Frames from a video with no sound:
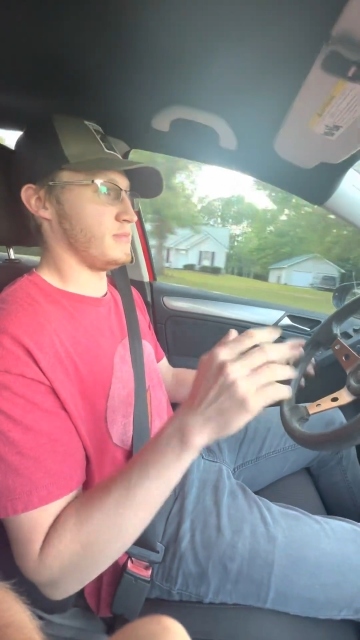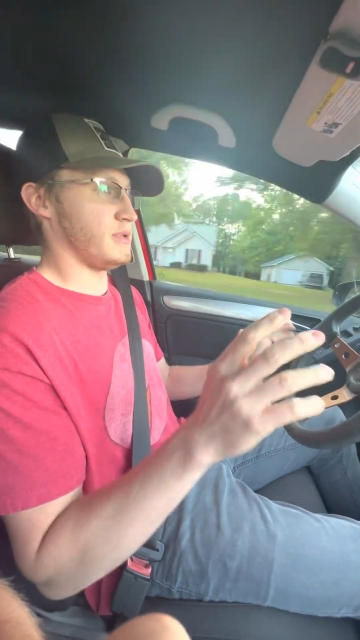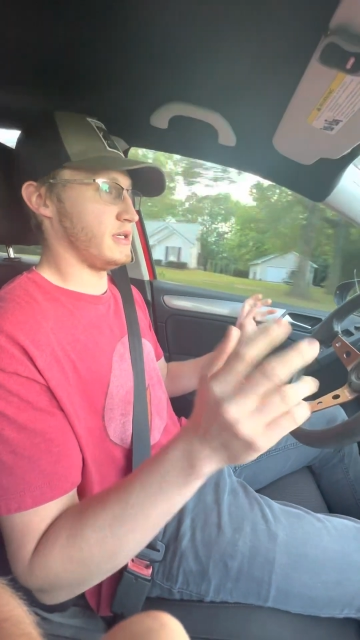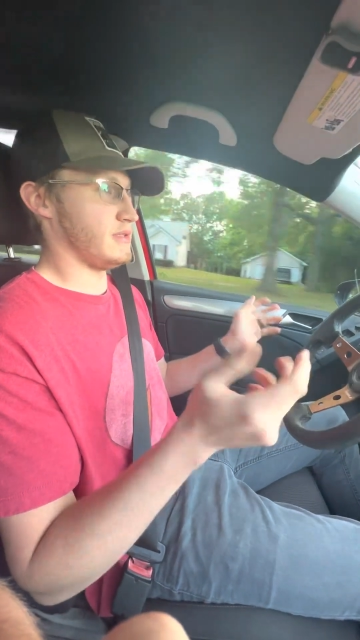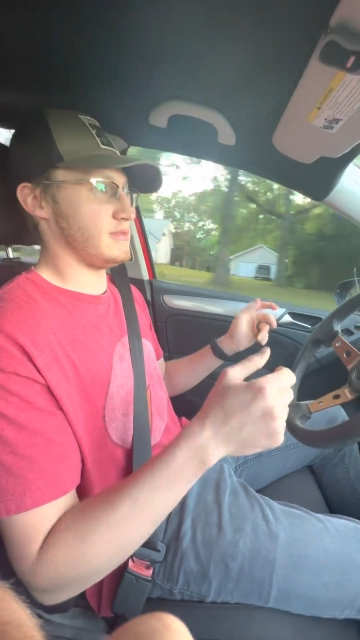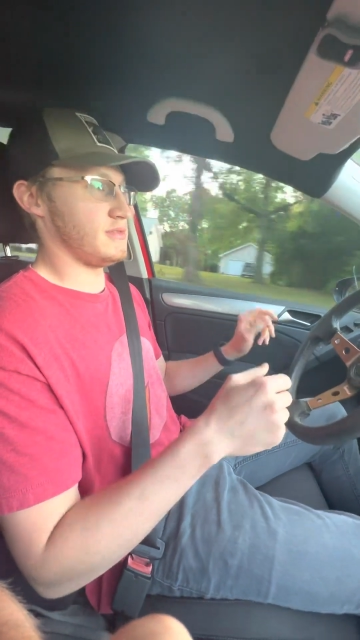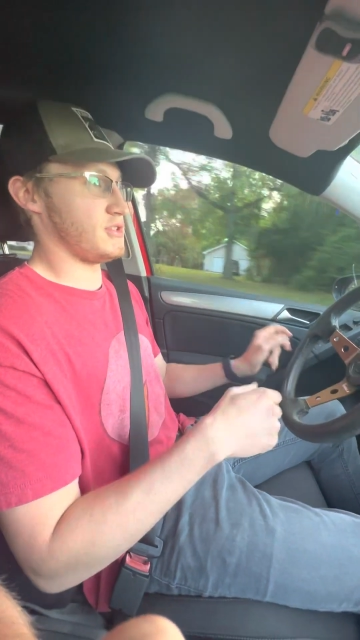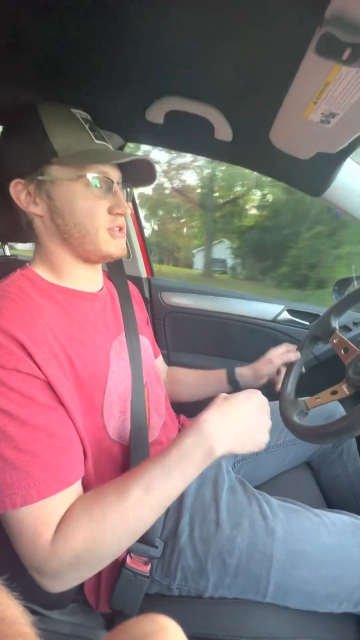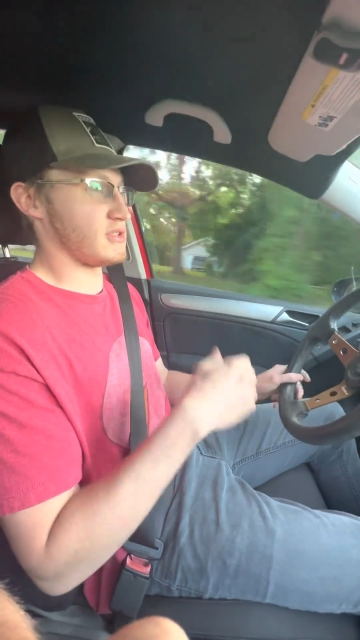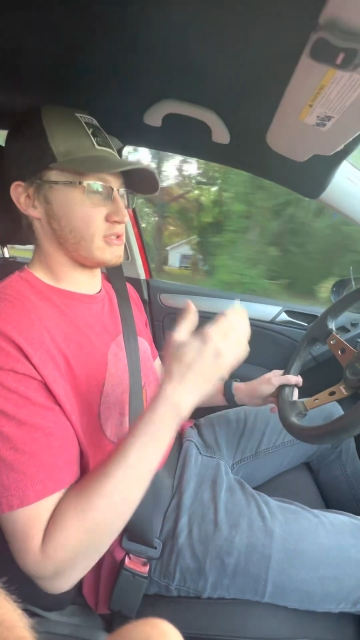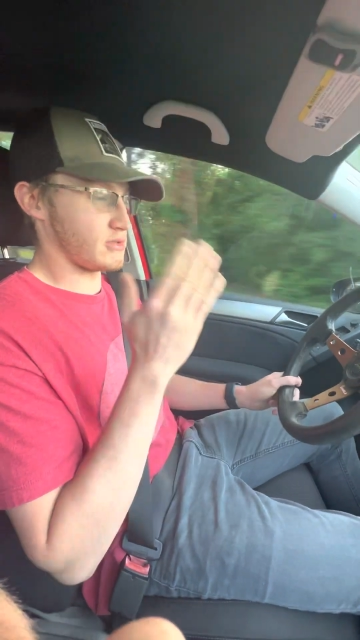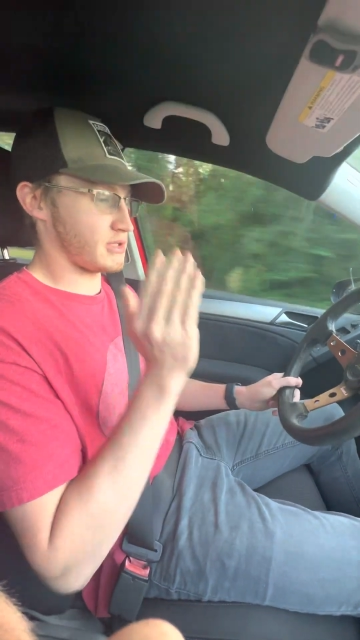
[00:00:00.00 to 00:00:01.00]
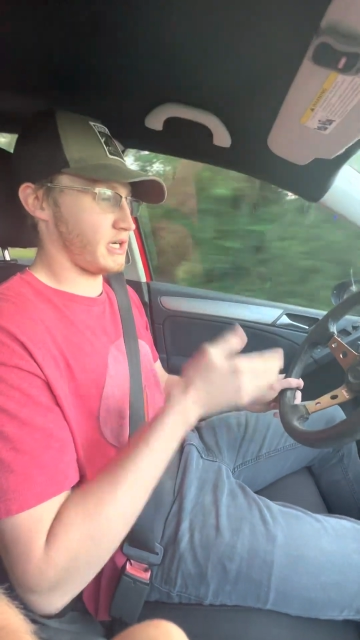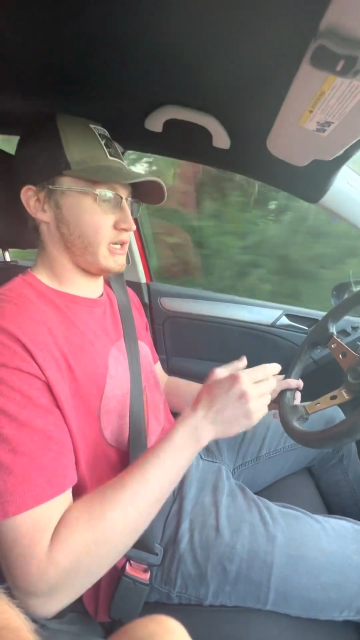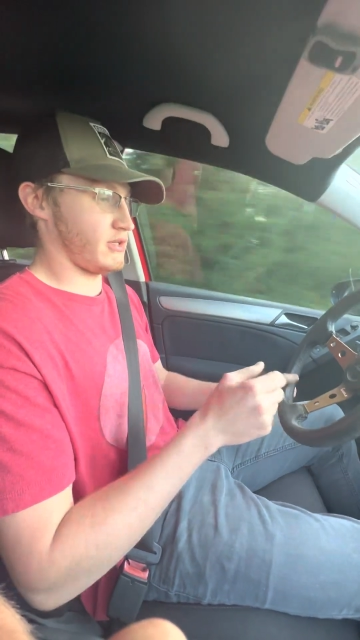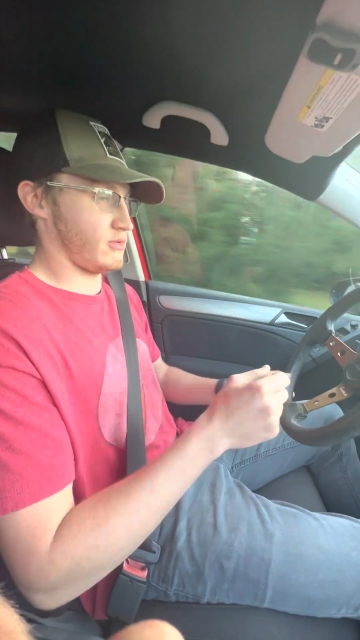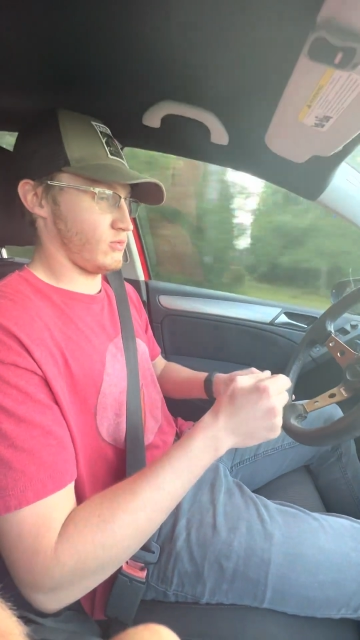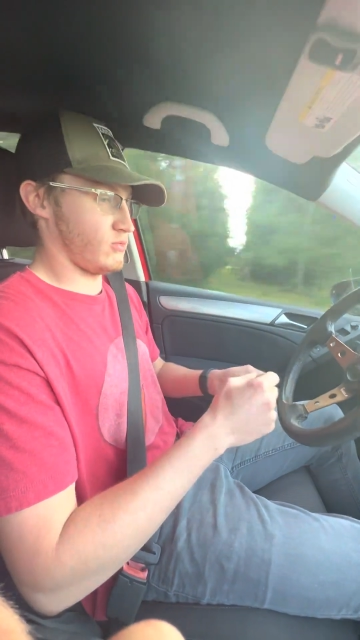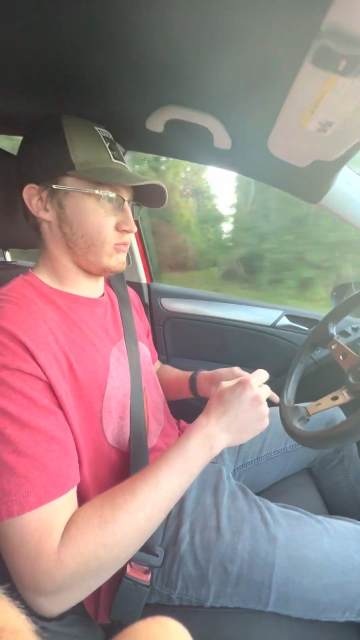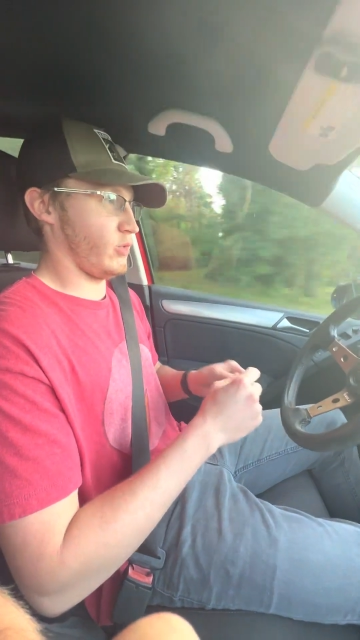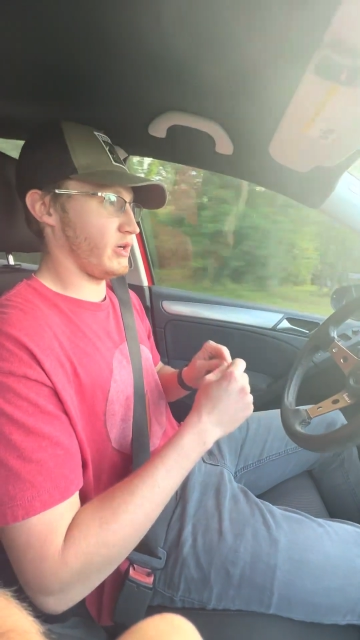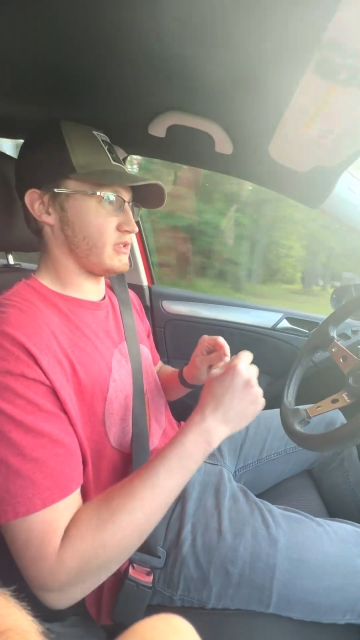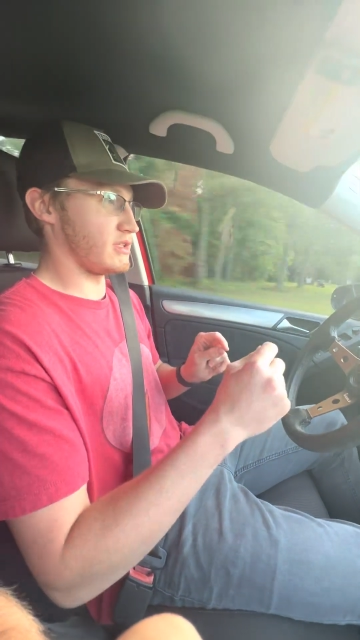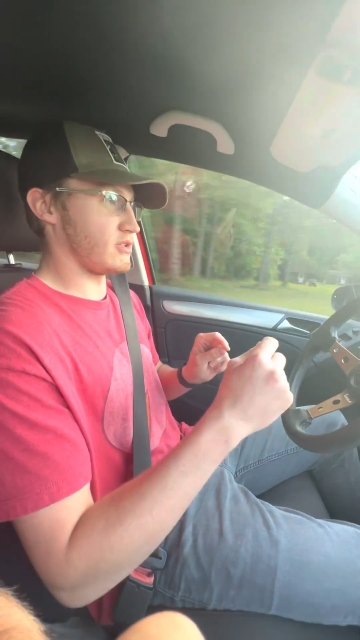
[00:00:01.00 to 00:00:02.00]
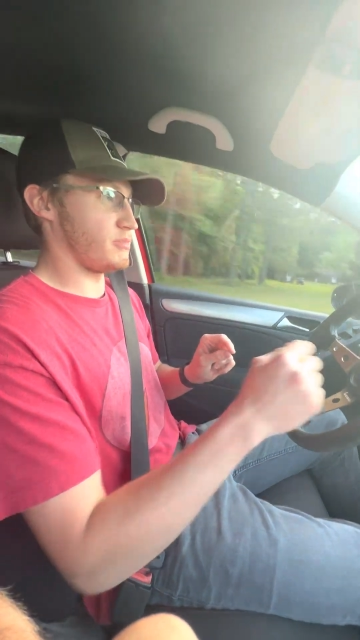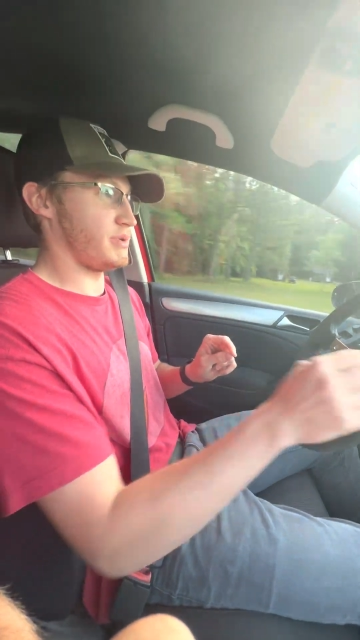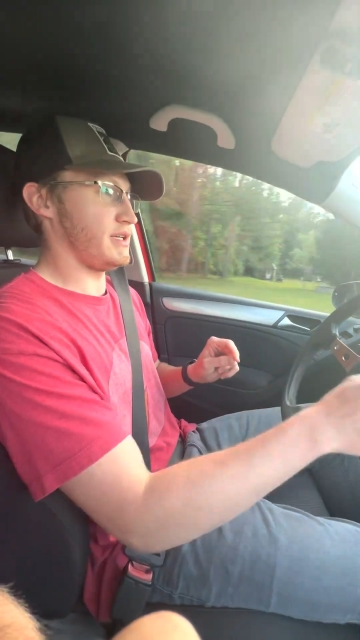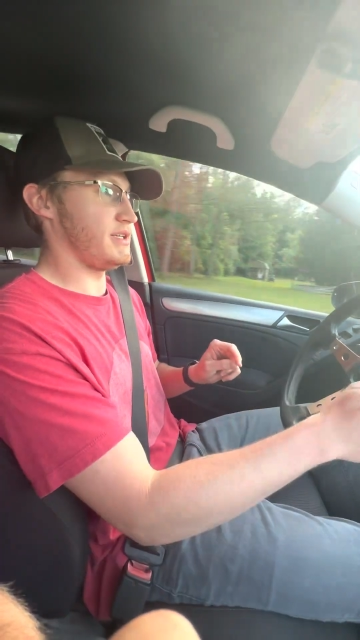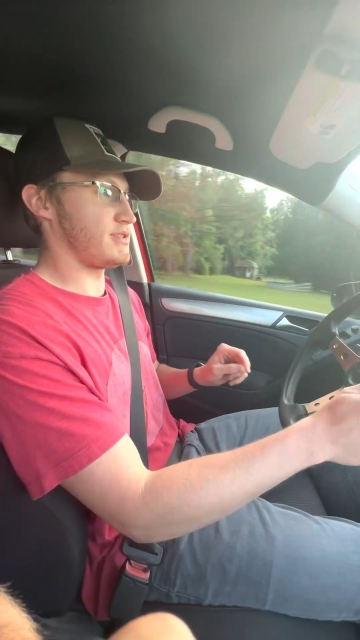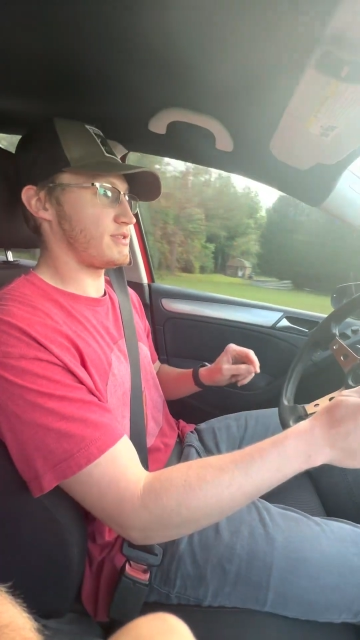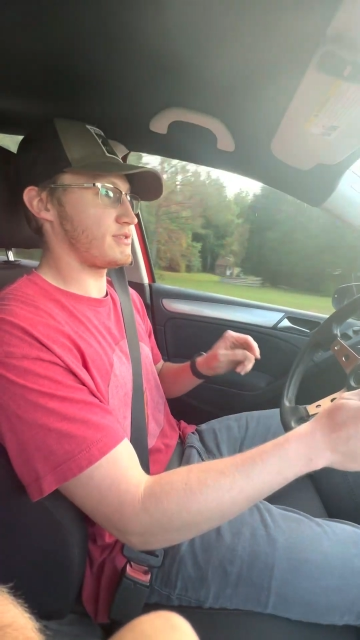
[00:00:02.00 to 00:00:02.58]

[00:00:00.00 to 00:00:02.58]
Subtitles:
But just a little cut, weld a little piece.